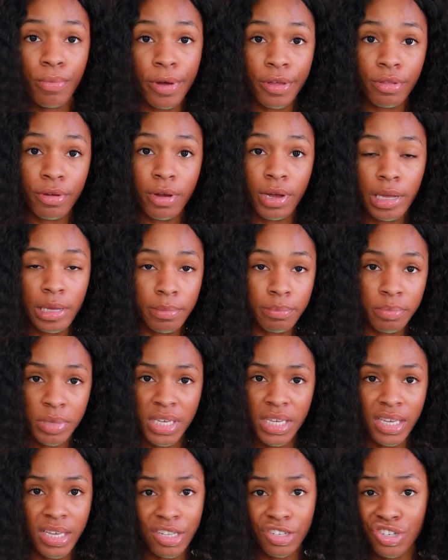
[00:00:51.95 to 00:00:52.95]
whether it
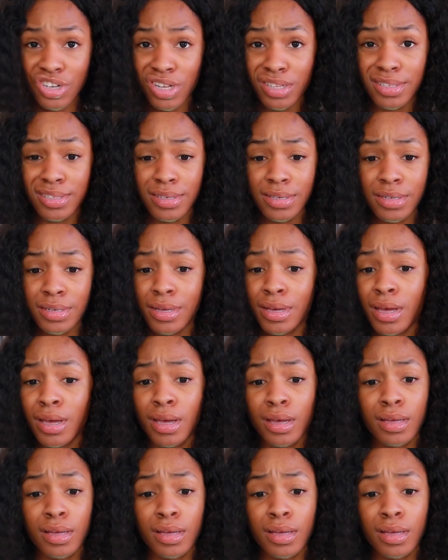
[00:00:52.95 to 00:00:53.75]
be just